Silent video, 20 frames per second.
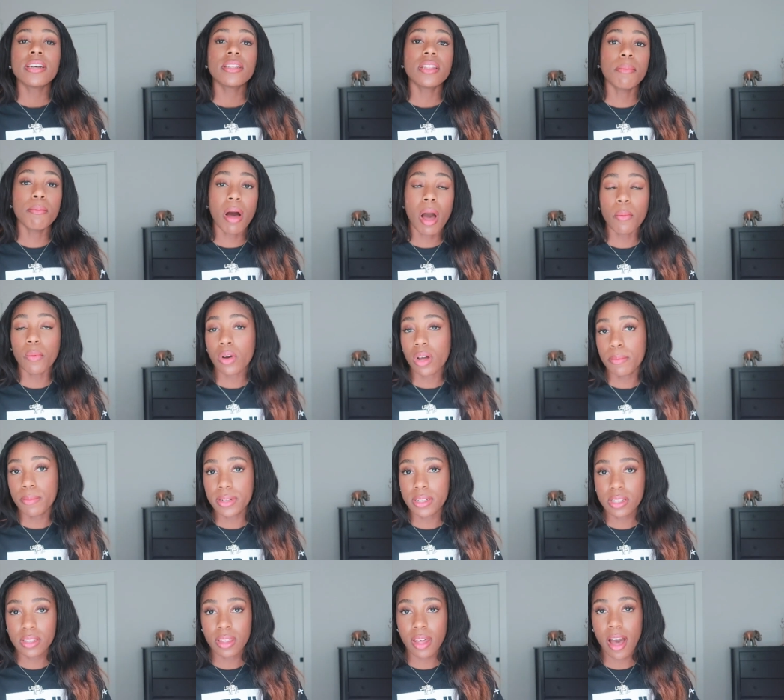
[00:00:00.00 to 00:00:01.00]
the mom will come
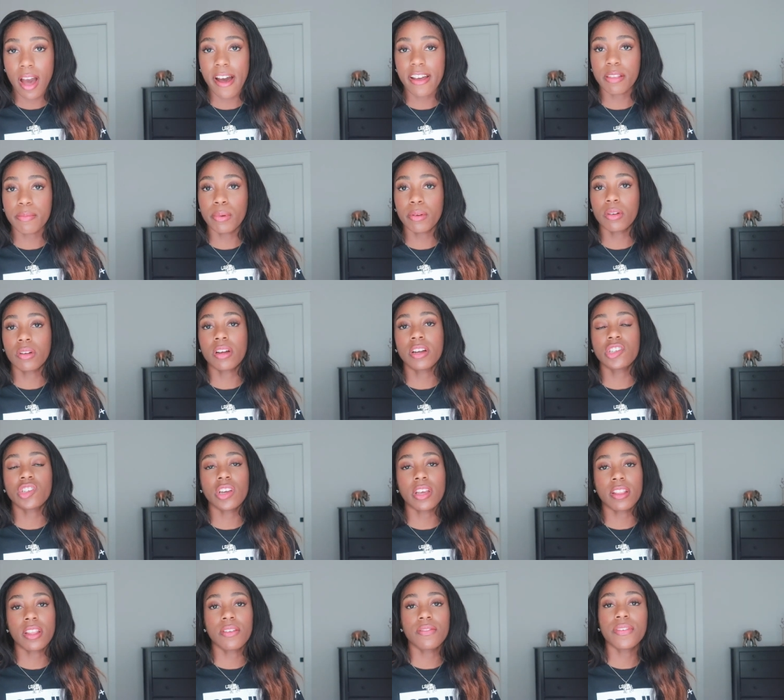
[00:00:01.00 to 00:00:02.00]
into the hospital because
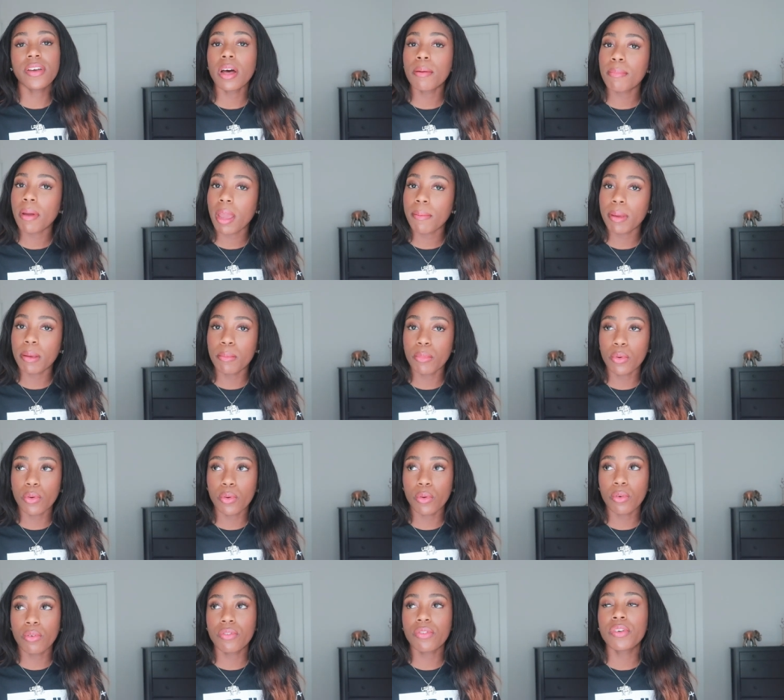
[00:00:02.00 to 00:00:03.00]
she hasn't felt baby
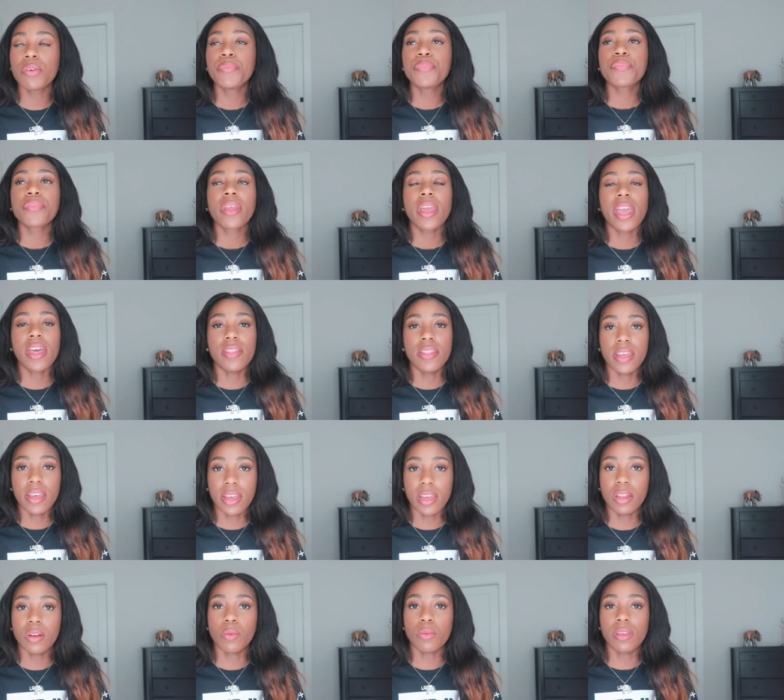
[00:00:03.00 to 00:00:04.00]
move. And
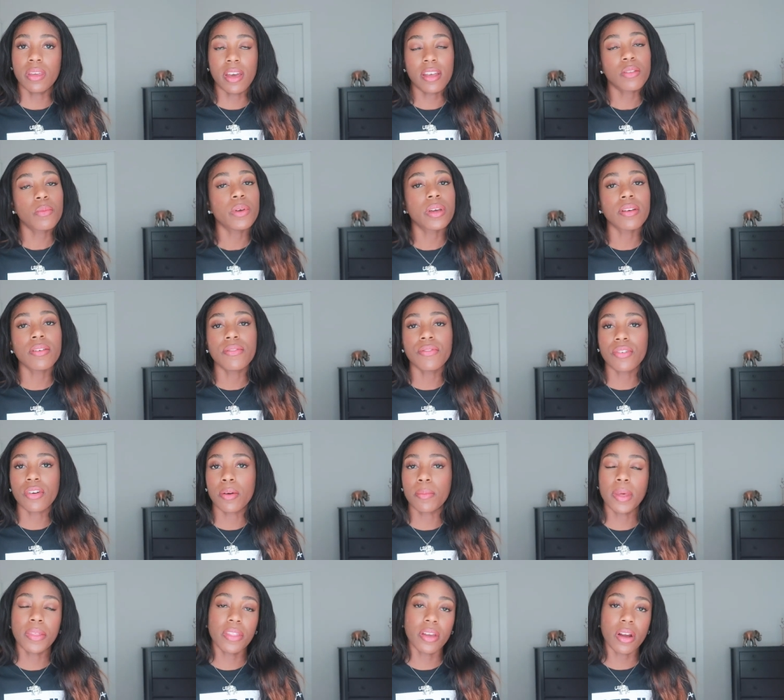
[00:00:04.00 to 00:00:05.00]
then, yes, we
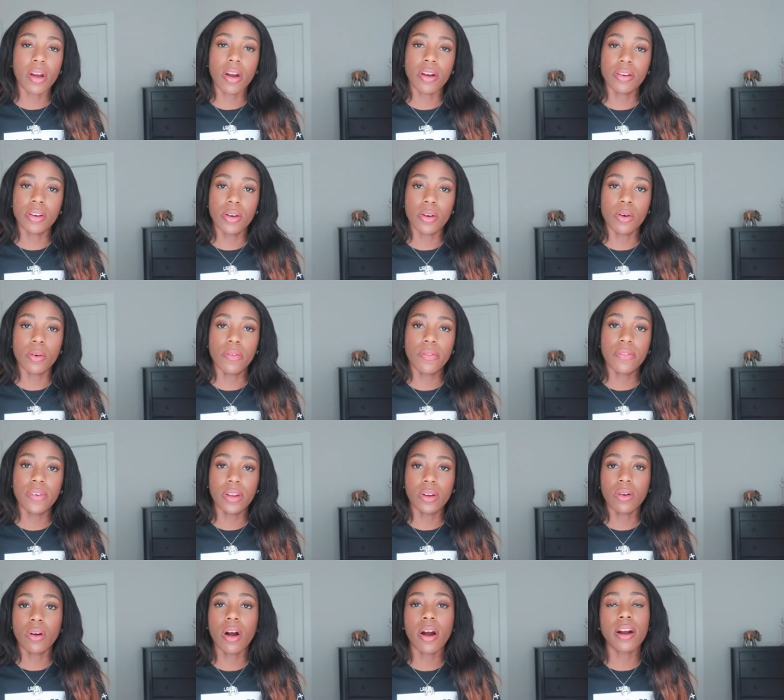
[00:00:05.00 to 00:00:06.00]
confirm that there are no
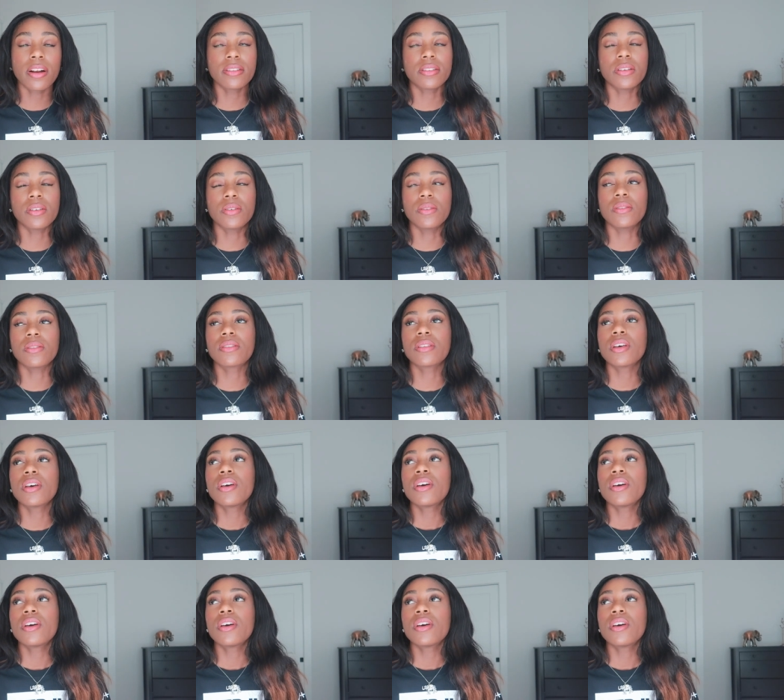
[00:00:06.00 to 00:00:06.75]
fetal heart tones.